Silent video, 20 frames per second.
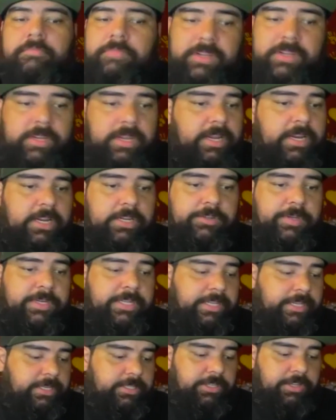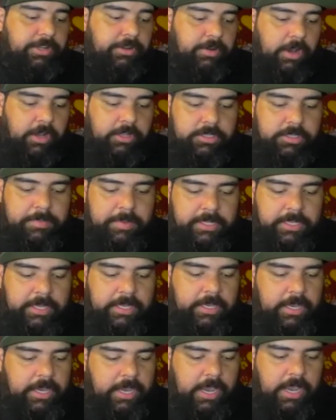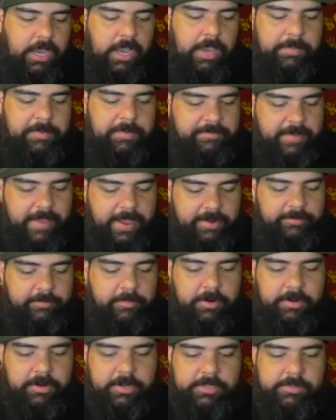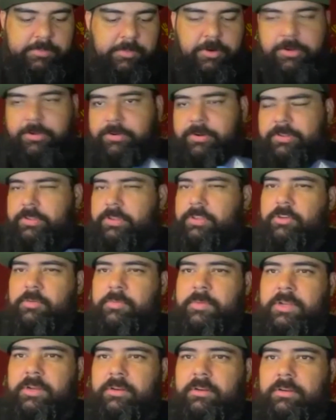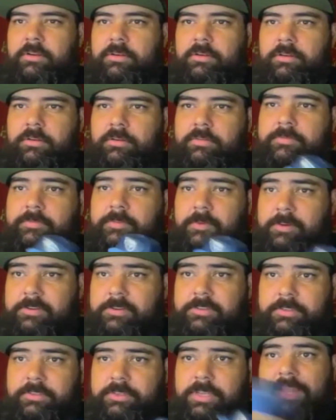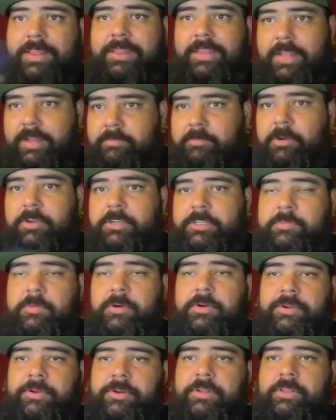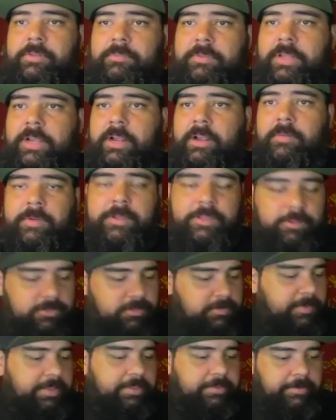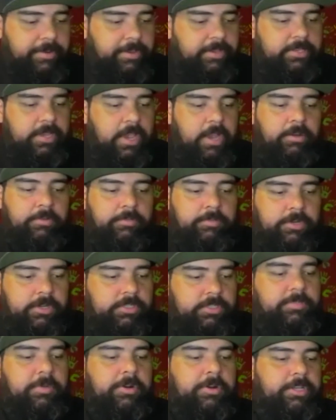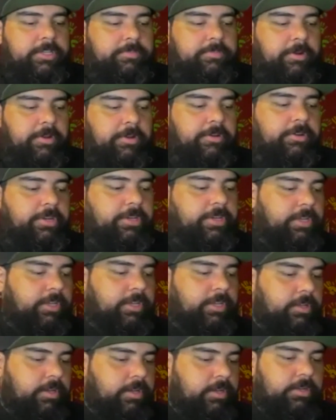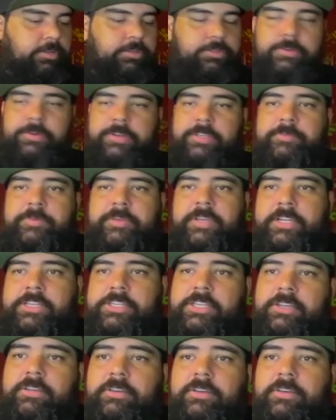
it is what it is. Ultimately, I'm a fan of Marcus Mariota, the human, first, and then Marcus Mariota, the player. But those are my 3: Tiger Woods, Marcus Mariota, and Notorious B.I.G.